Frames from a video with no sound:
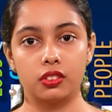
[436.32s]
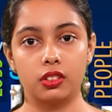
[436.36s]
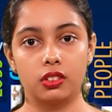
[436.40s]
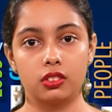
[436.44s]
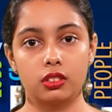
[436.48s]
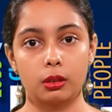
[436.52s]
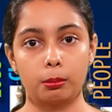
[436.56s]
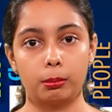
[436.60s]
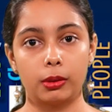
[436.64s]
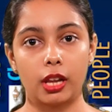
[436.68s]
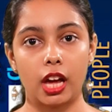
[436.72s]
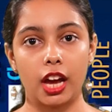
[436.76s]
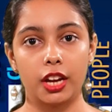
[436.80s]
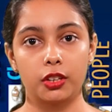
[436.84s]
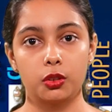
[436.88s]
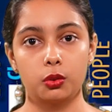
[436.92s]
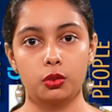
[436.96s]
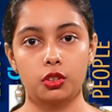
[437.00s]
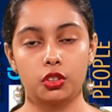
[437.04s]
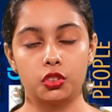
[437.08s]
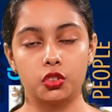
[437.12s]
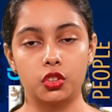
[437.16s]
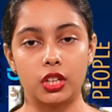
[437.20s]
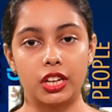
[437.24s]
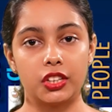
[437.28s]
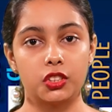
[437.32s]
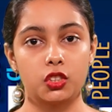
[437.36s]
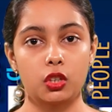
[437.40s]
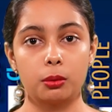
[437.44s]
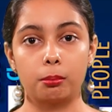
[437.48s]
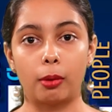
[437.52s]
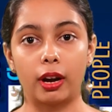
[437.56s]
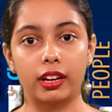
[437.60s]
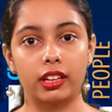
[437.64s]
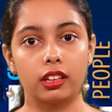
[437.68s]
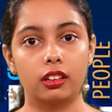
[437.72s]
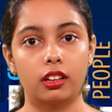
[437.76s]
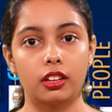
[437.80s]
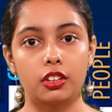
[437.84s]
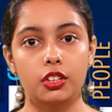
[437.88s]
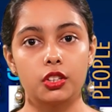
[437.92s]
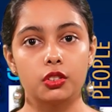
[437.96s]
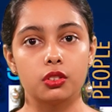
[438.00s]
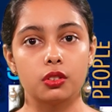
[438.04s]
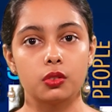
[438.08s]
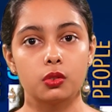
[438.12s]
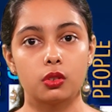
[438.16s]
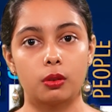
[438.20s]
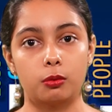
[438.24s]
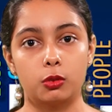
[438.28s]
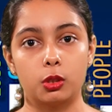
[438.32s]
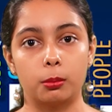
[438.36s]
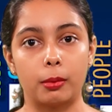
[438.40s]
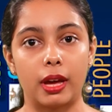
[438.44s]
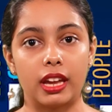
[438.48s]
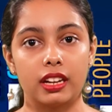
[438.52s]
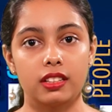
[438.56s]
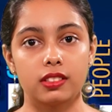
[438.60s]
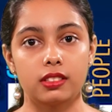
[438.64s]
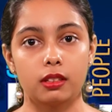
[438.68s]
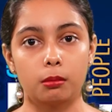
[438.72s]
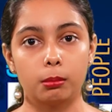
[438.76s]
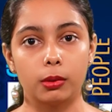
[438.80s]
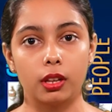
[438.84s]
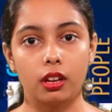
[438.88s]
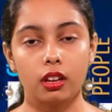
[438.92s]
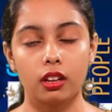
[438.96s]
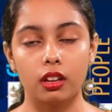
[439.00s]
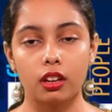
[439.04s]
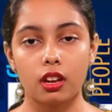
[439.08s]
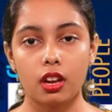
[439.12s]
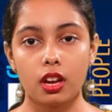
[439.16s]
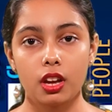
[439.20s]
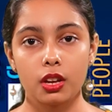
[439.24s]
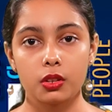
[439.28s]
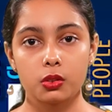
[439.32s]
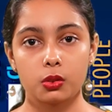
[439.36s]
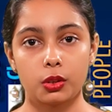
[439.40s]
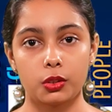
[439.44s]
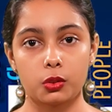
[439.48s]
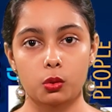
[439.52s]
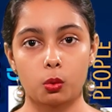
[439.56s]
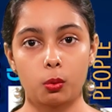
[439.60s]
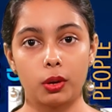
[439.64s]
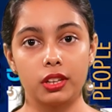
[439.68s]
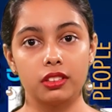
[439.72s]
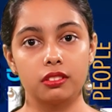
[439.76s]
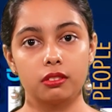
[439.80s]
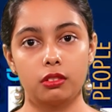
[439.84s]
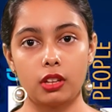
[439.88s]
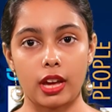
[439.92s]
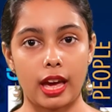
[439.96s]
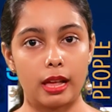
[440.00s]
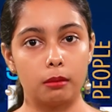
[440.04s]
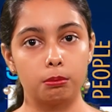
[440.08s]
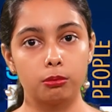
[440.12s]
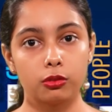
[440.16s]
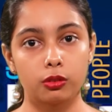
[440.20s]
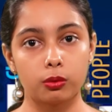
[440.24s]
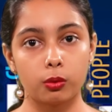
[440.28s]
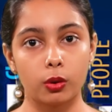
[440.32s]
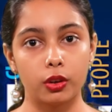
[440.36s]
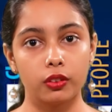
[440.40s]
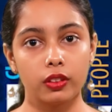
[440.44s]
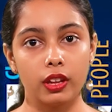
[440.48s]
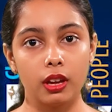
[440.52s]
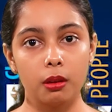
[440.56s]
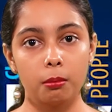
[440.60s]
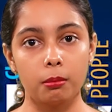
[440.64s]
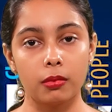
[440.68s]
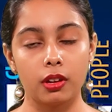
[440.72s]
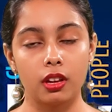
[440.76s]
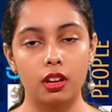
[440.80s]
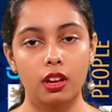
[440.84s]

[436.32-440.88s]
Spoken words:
their supply to the changing market conditions of demand and supply. So it's quite helpful for them.